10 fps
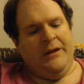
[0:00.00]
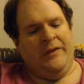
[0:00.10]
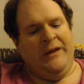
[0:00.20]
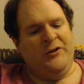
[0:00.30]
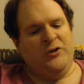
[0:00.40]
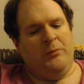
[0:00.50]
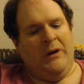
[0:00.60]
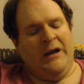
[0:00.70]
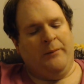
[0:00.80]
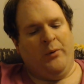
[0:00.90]
these are
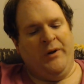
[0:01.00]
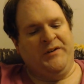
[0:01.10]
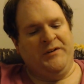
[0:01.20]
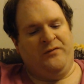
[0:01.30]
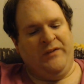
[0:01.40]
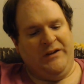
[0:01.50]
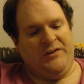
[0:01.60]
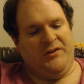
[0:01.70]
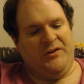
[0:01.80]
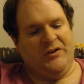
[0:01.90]
my appointed
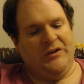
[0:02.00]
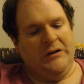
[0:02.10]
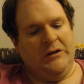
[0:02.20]
feasts,